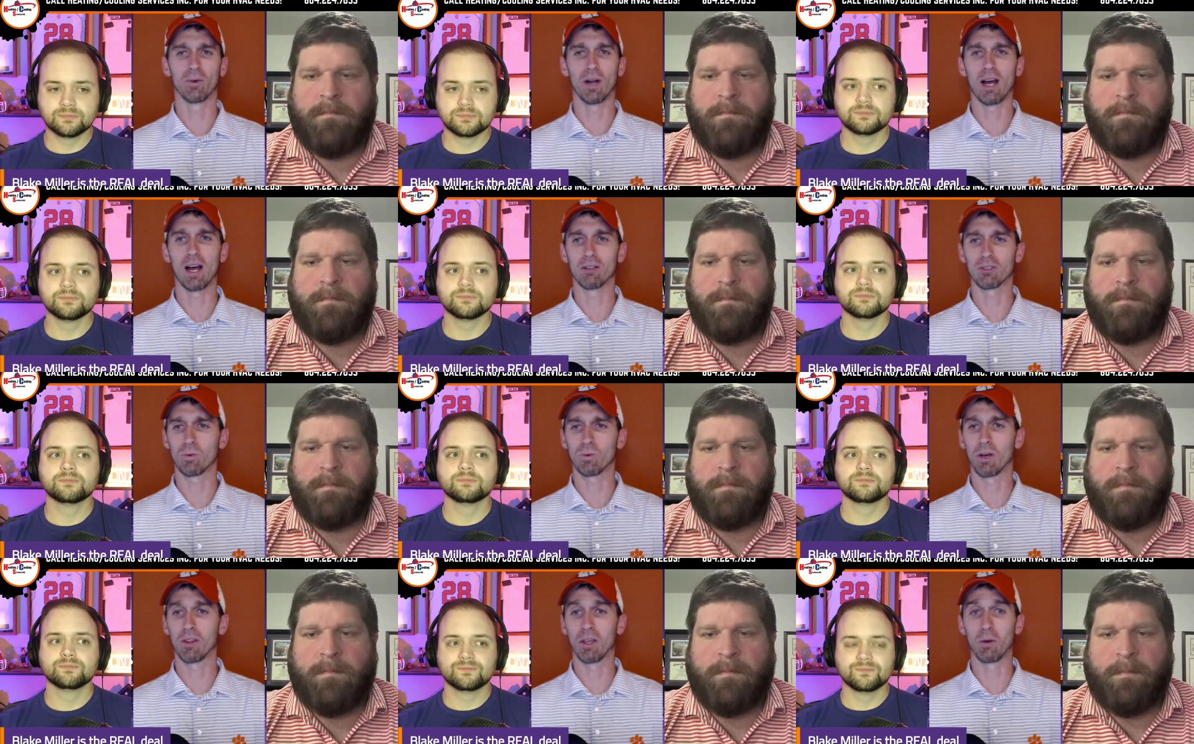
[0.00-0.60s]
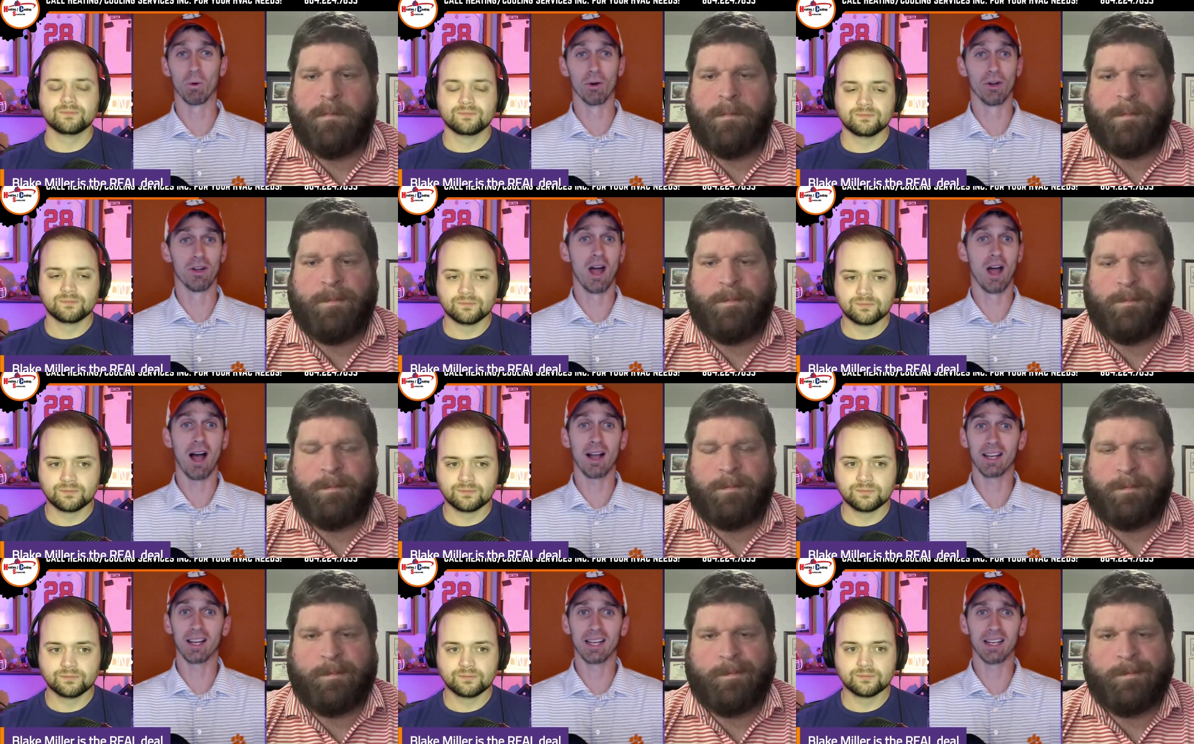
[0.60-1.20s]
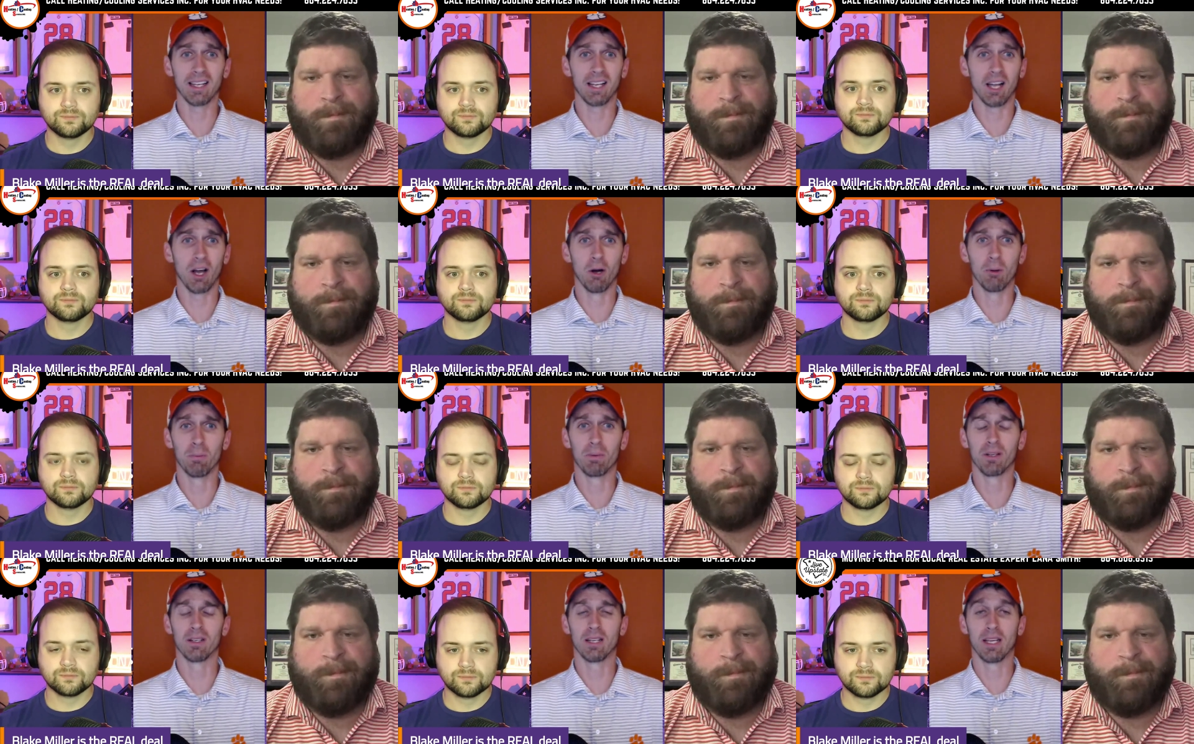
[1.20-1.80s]
Speaker 1: routes well. They were not getting
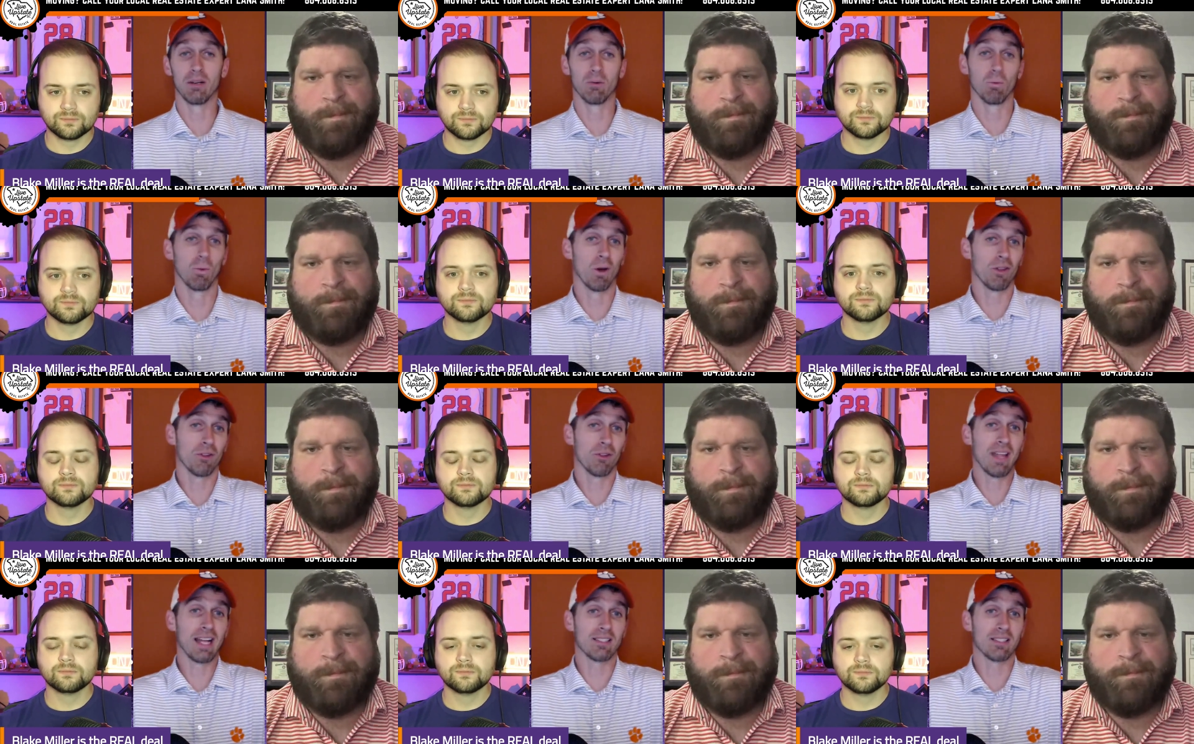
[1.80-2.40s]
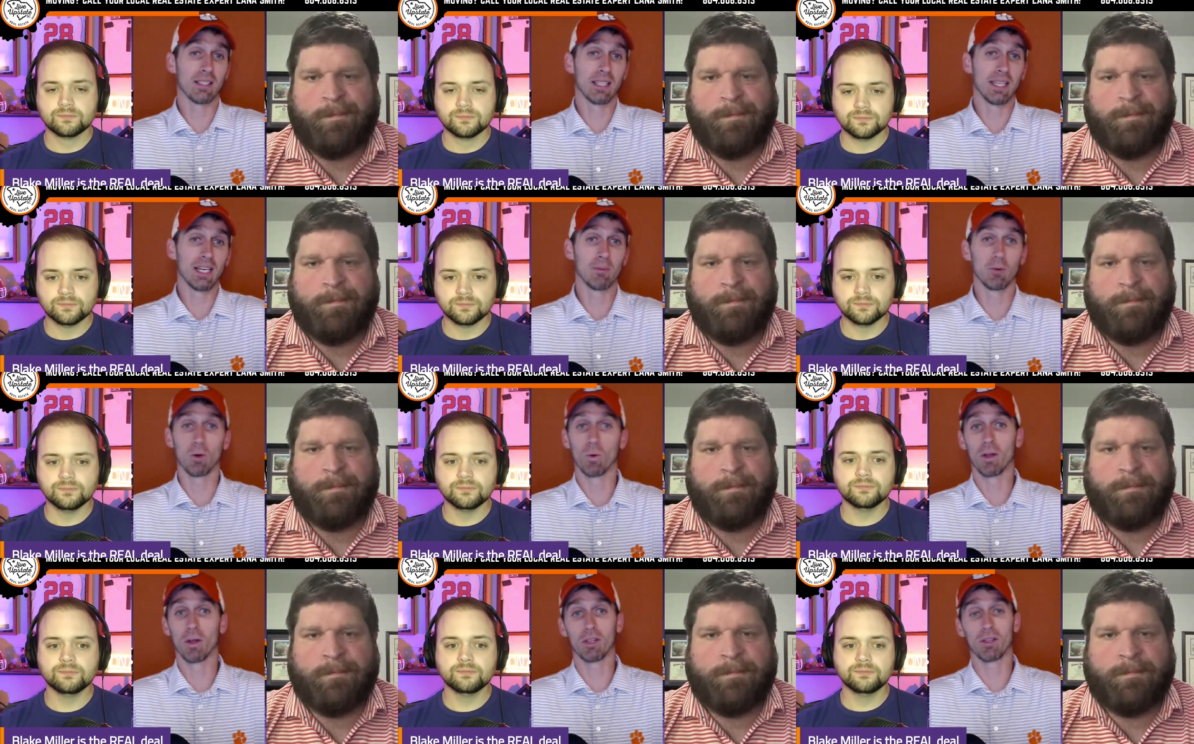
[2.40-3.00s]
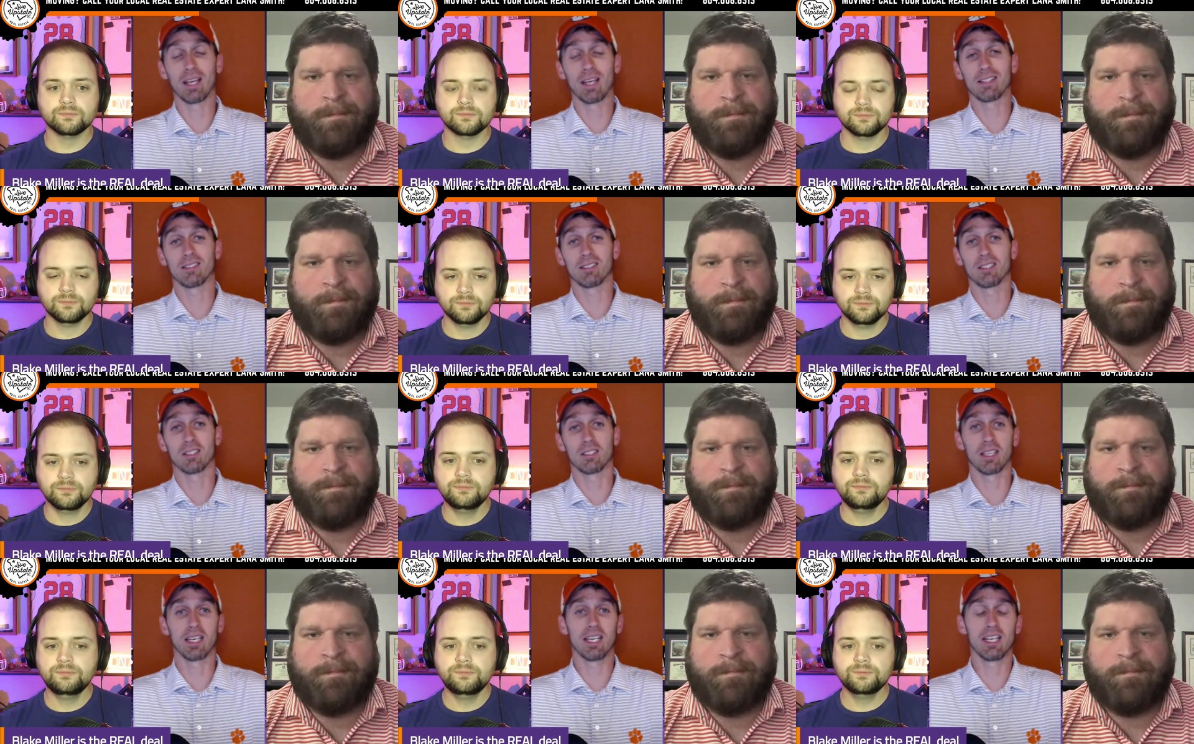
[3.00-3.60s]
open, and whether that's them or whether that's the
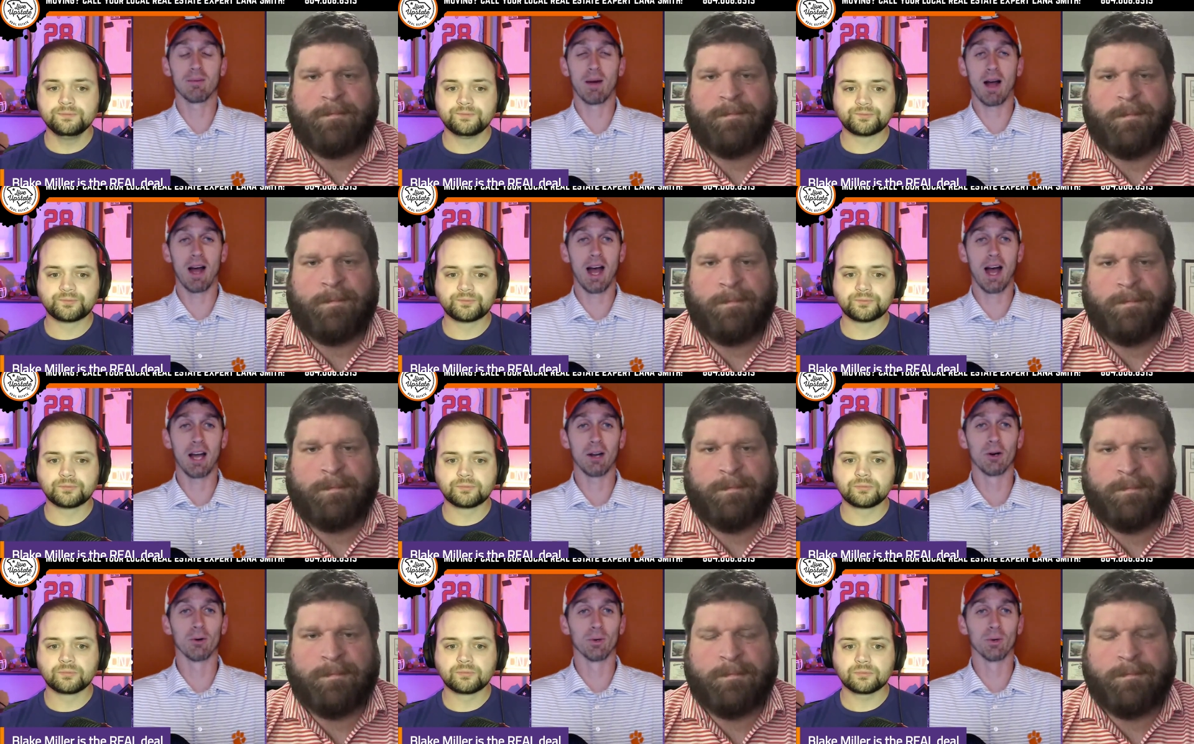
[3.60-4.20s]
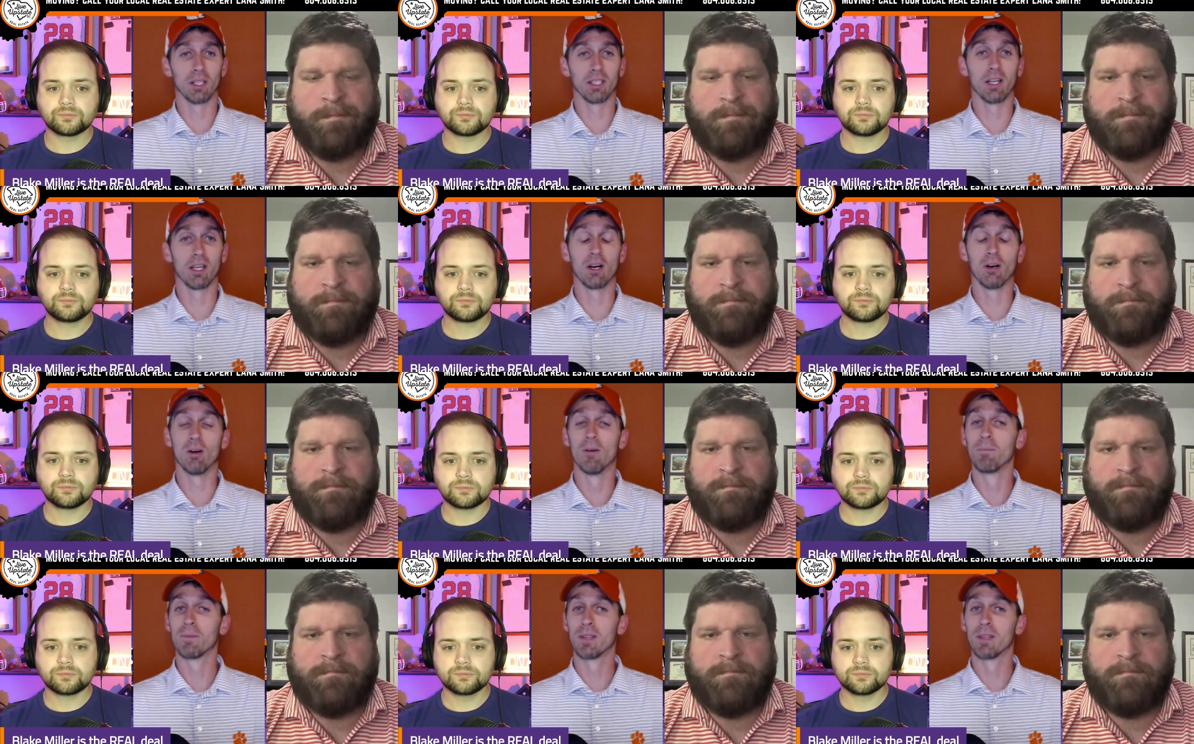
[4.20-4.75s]
scheme, I, I don't really know.